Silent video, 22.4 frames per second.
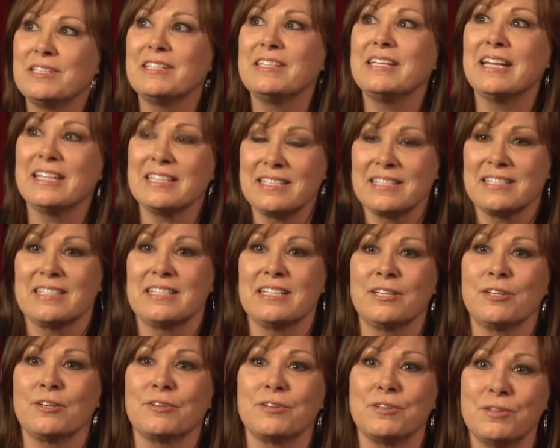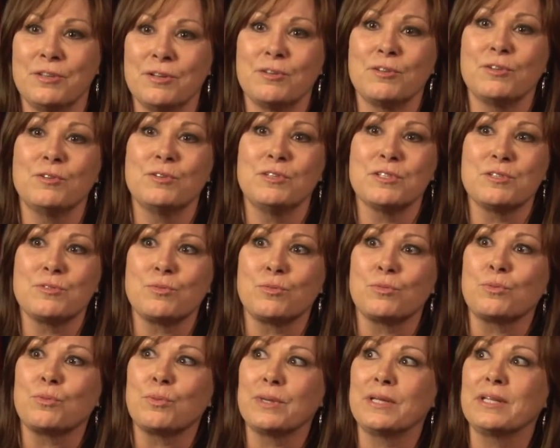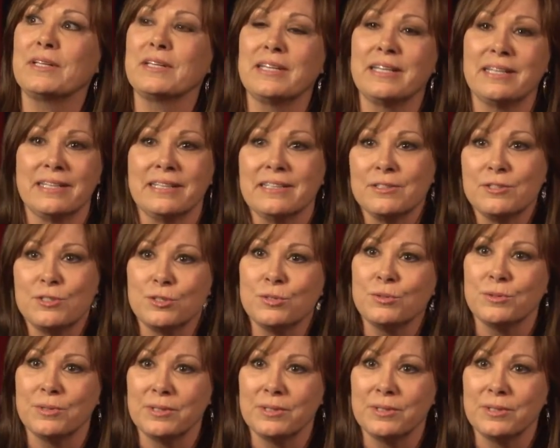as a singer, you just really get into